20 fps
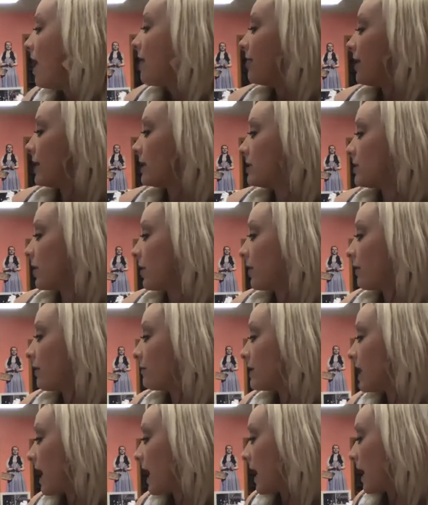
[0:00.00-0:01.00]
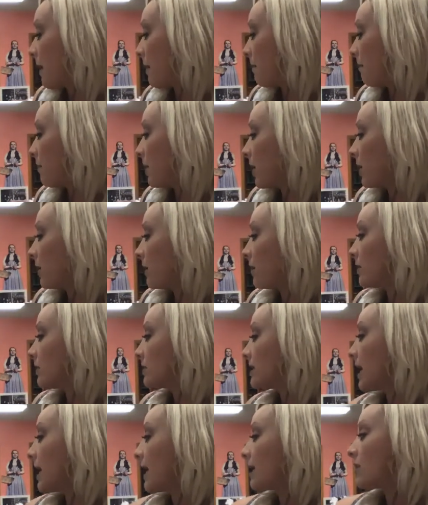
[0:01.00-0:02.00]
They served
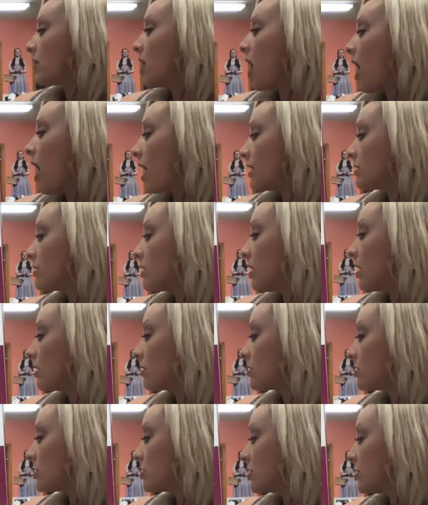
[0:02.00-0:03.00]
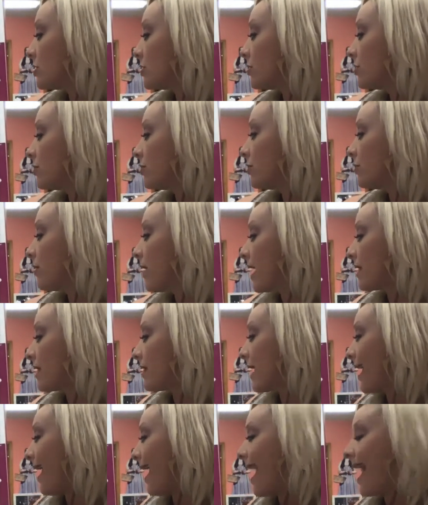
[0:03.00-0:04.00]
hamburgers and hot dogs too, and
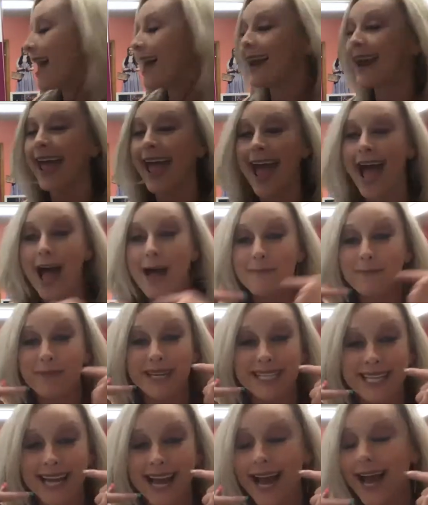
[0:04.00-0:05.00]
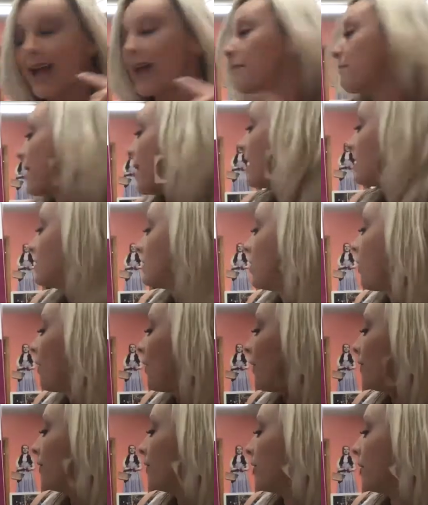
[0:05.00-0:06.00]
they had a happy time at the
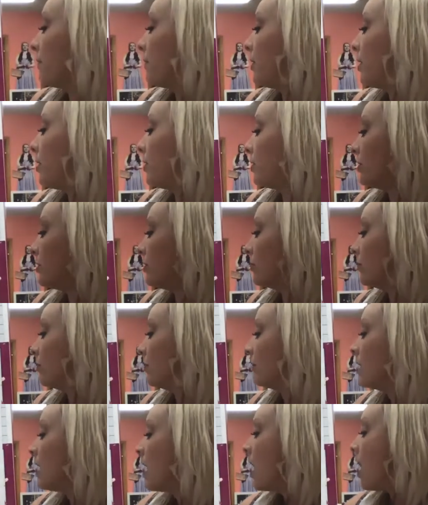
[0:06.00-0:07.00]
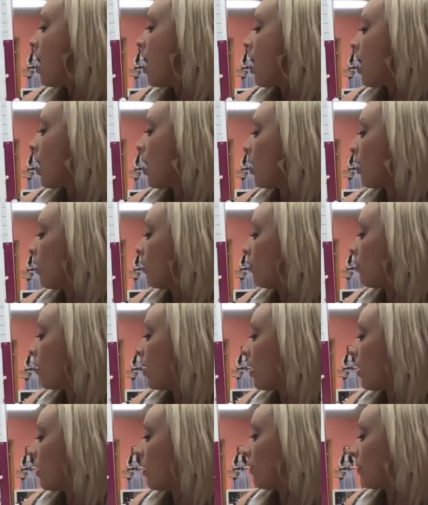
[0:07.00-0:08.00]
Hullabaloo. Ho,
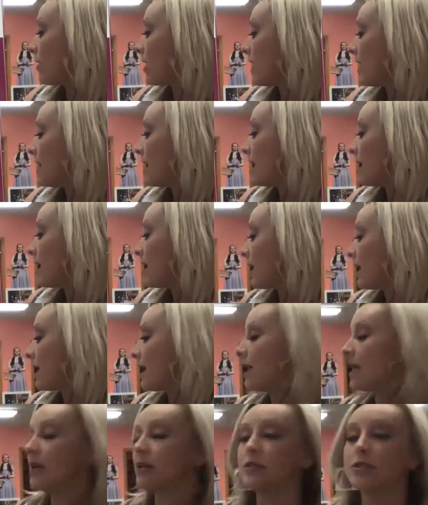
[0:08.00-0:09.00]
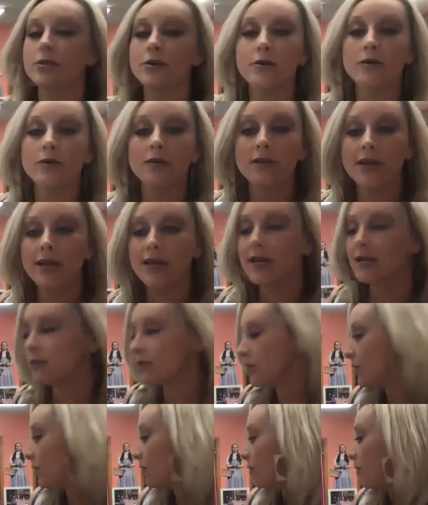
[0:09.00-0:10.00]
ho, hee, hee, doodly
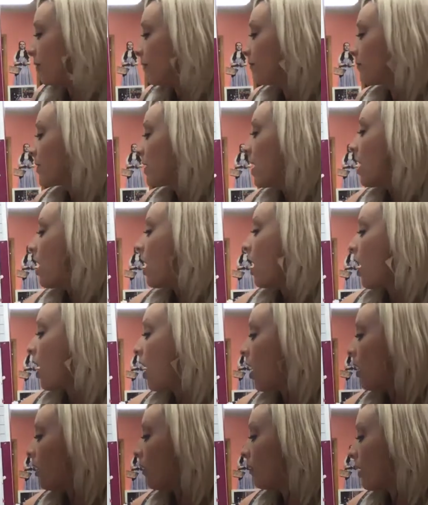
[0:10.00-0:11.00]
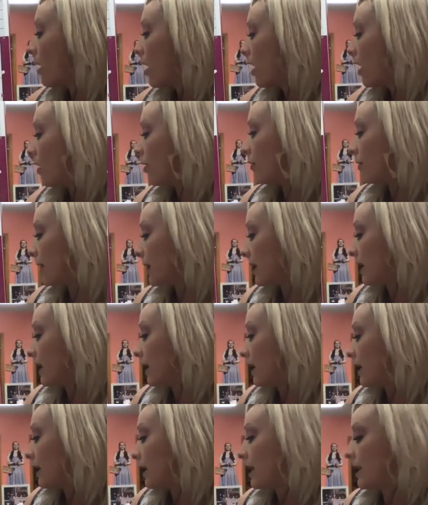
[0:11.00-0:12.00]
doo. Ho, ho,
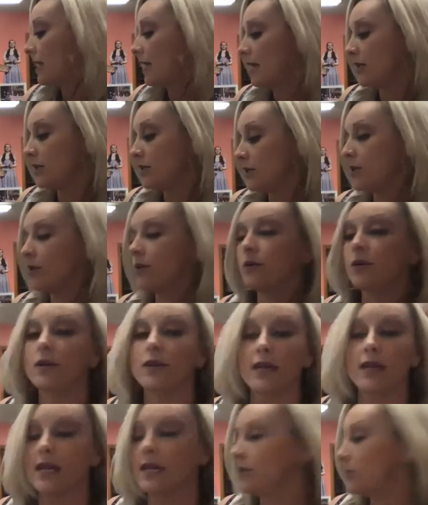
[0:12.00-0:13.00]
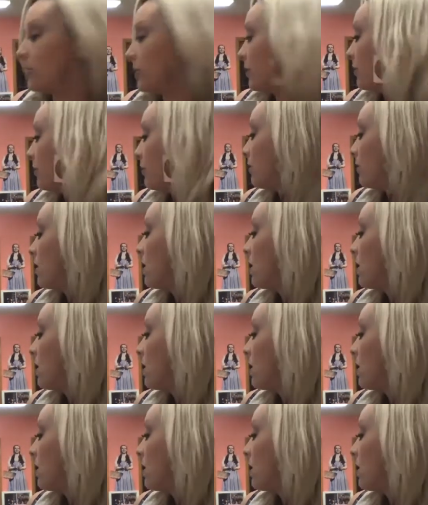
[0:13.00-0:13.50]
hee, hee, doodly doo.